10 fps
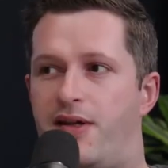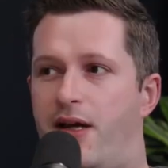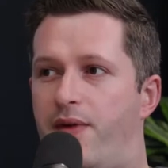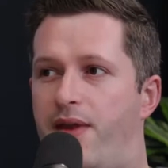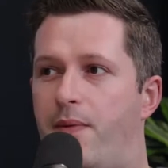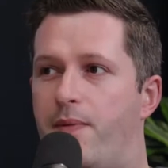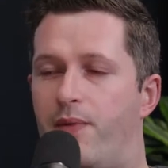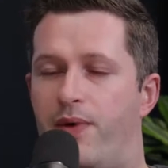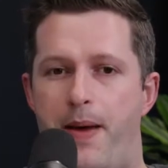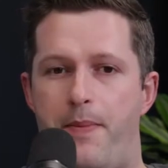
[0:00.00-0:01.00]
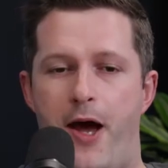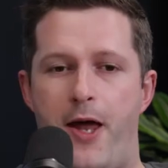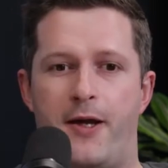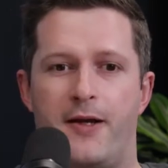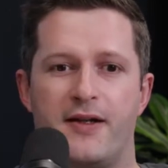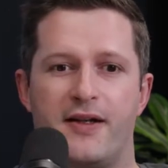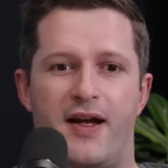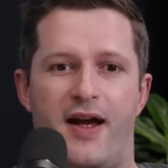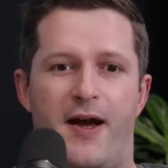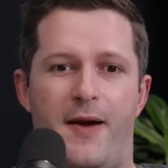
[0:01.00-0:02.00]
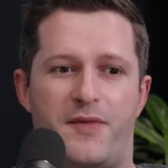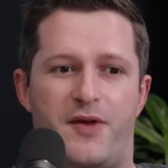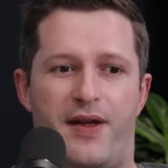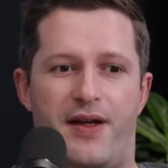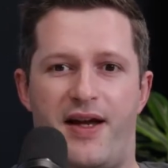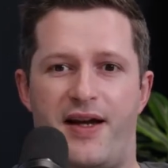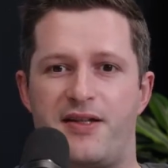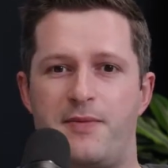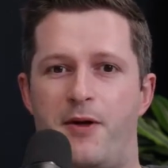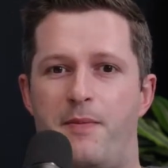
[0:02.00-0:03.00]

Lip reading: there with that partner to the end customer.